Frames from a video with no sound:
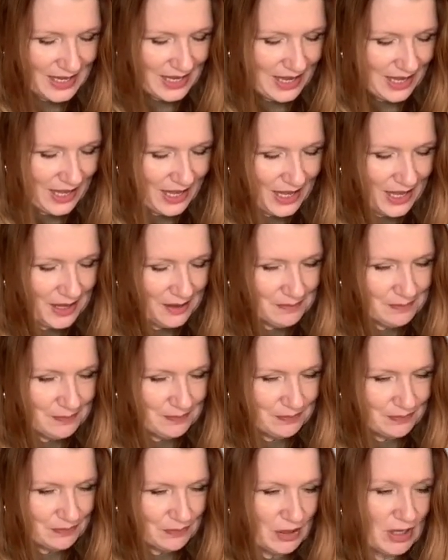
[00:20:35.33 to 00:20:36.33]
Um,
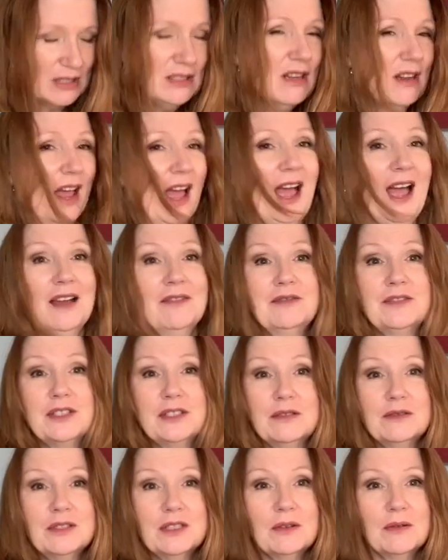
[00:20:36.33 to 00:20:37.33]
well, I don't have to,
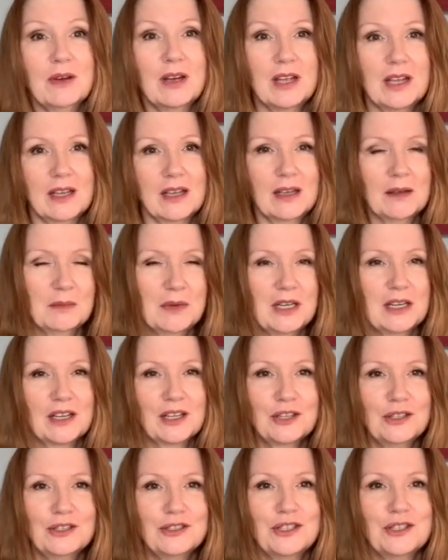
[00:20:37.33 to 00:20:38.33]
do I? I mean, I
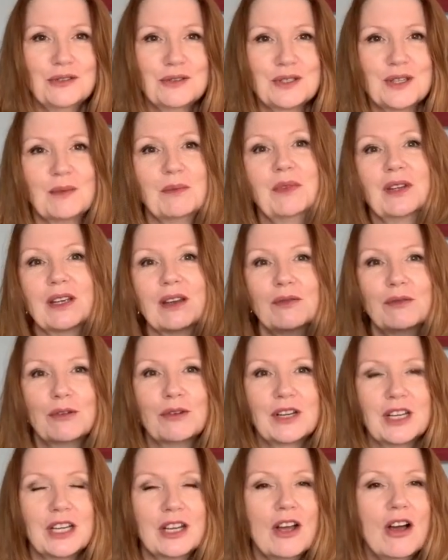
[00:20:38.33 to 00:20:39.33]
could use something I've
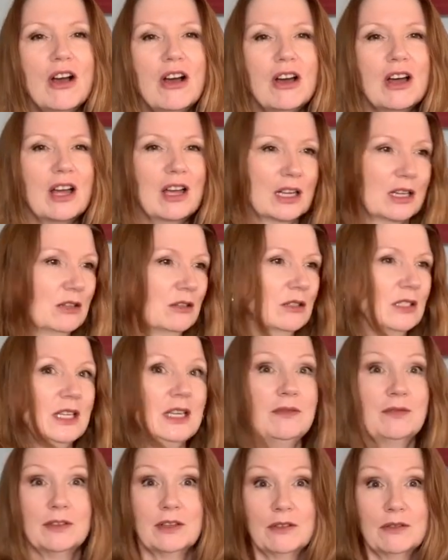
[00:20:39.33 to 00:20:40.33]
already got. I could
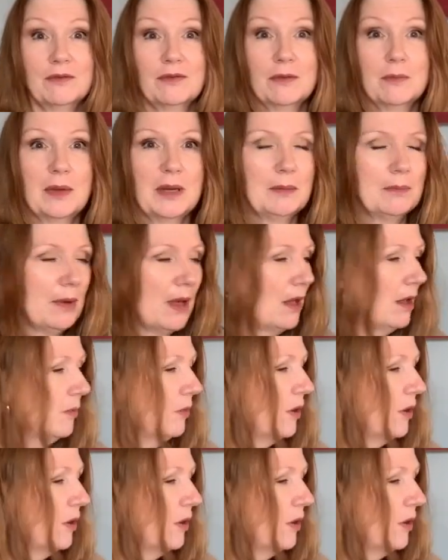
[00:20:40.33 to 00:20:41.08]
even, God forbid, buy